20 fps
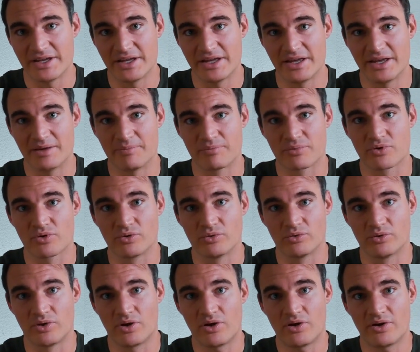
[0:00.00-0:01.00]
it
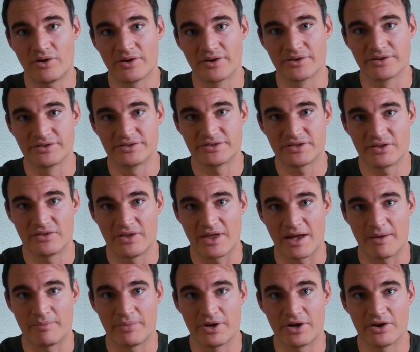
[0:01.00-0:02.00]
prolongs
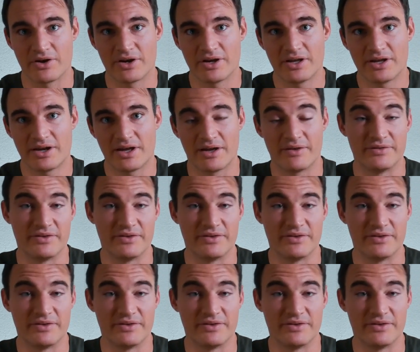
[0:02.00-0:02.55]
that period of